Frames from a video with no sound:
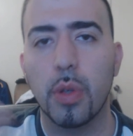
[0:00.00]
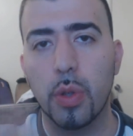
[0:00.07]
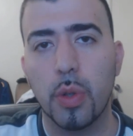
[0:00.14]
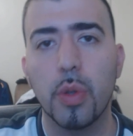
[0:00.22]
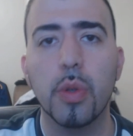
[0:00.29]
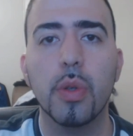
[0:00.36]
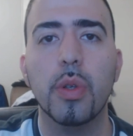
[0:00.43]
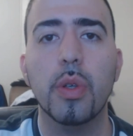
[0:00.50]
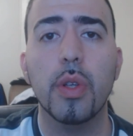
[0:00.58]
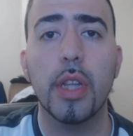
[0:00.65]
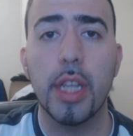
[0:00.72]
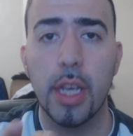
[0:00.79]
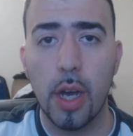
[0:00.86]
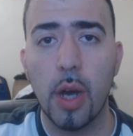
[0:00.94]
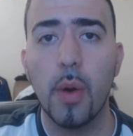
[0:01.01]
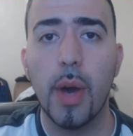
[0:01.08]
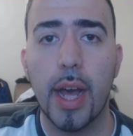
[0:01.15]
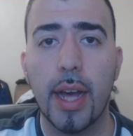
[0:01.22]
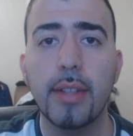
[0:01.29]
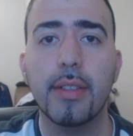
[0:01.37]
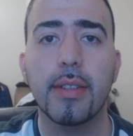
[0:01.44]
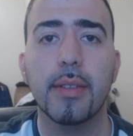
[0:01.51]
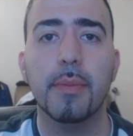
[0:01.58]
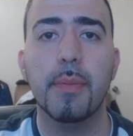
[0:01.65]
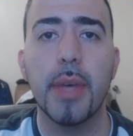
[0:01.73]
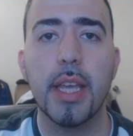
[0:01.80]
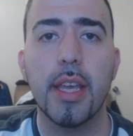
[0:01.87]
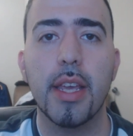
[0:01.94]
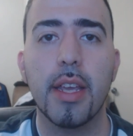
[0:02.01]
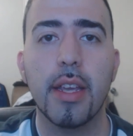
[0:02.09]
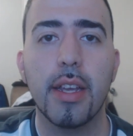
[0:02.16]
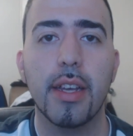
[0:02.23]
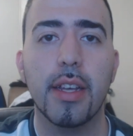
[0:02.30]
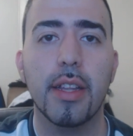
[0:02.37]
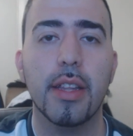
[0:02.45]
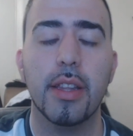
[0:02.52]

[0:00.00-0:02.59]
Google, the OS making